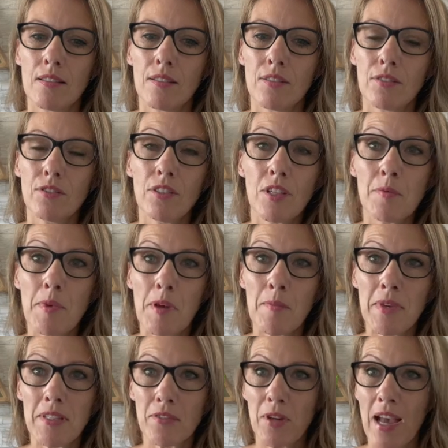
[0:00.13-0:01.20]
Talking
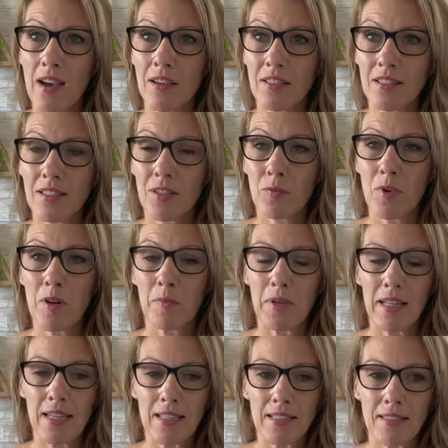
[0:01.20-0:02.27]
about mental health in the
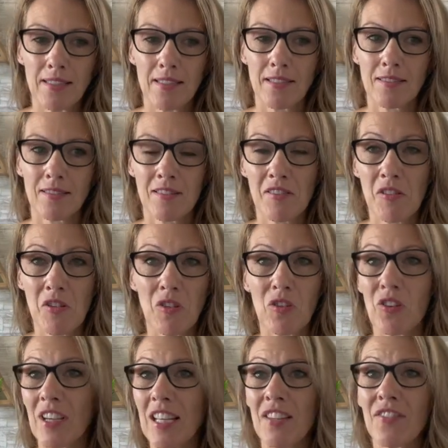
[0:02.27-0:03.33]
workplace
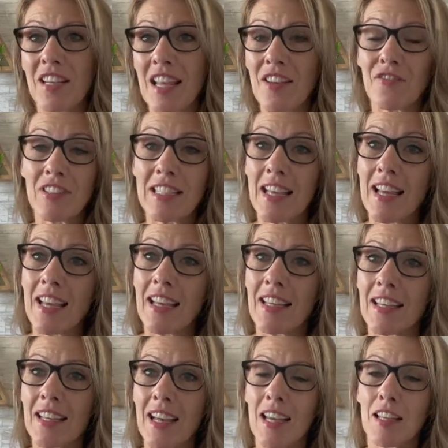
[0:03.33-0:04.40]
or even every
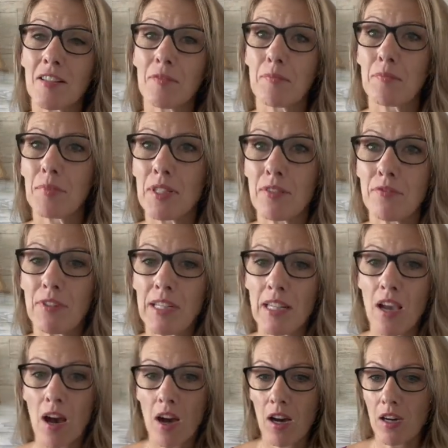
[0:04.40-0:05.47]
day can be
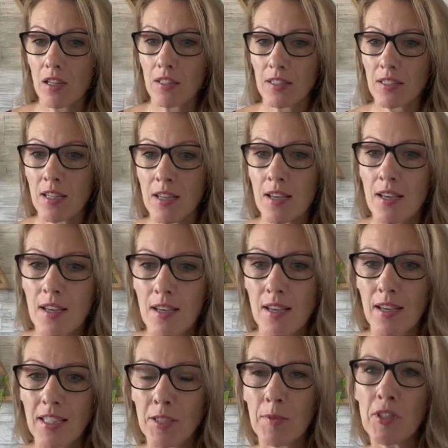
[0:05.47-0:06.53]
really hard,
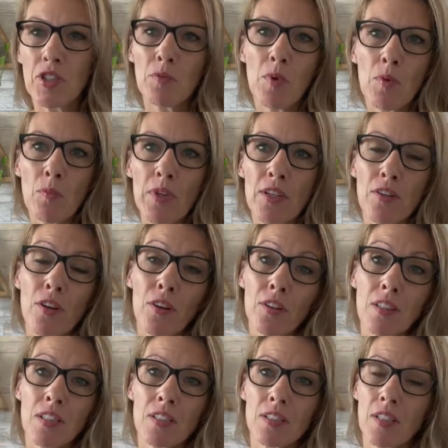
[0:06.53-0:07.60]
especially when we
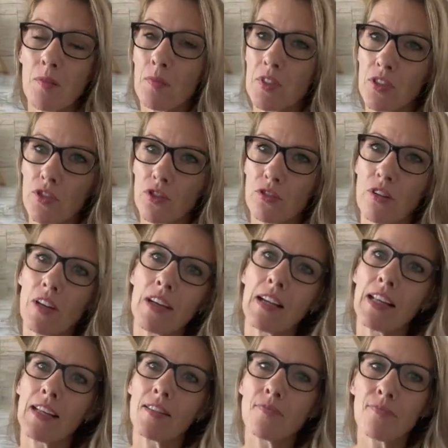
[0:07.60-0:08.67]
know that someone's
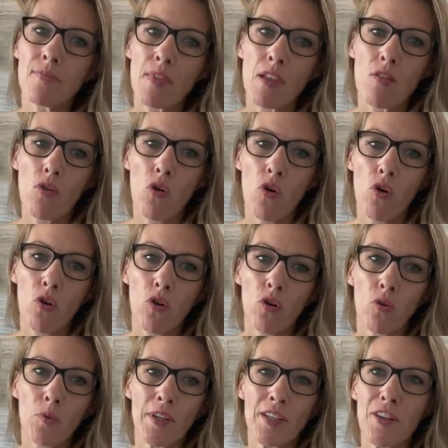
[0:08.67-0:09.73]
struggling
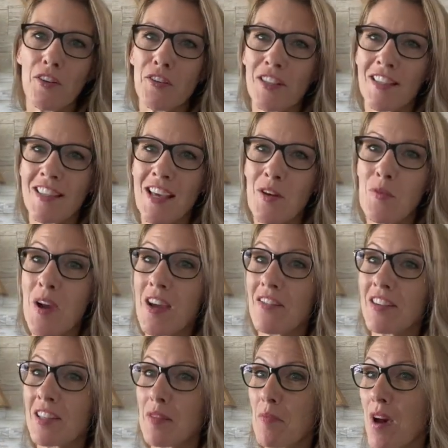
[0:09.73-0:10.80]
or we know that they're
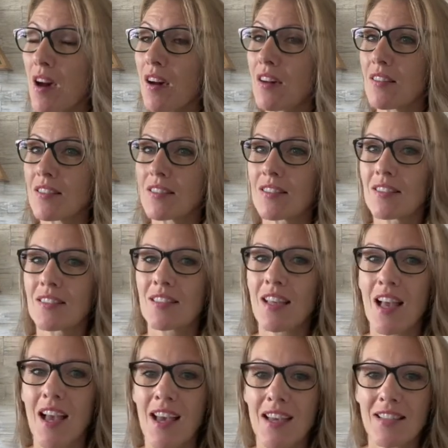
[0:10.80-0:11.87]
wearing masks
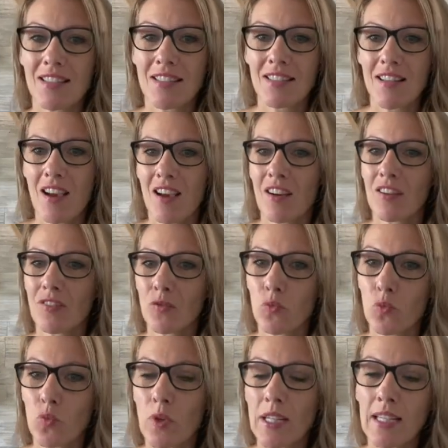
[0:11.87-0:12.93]
and aren't
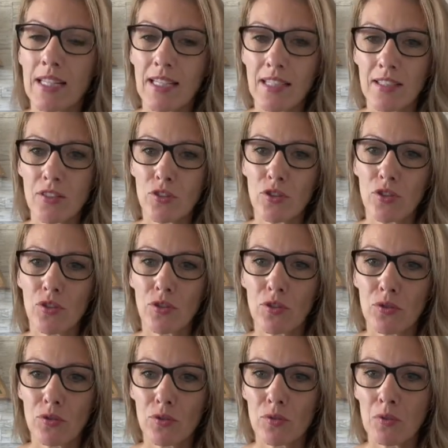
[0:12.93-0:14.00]
willing
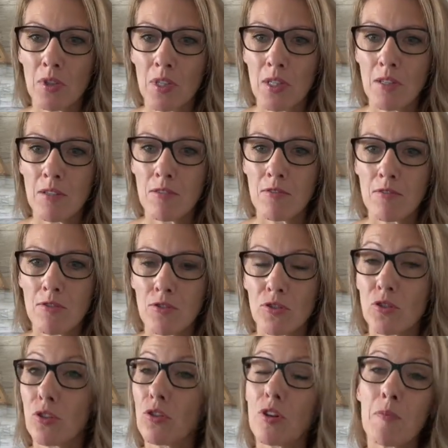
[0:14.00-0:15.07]
to
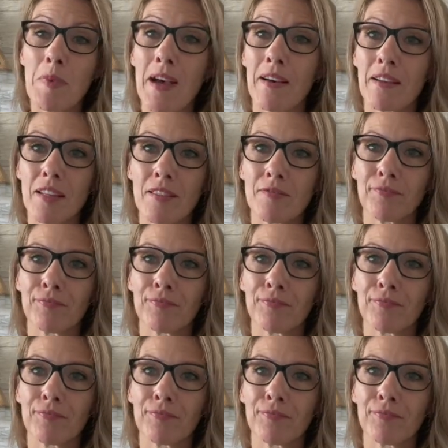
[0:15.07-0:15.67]
talk about it.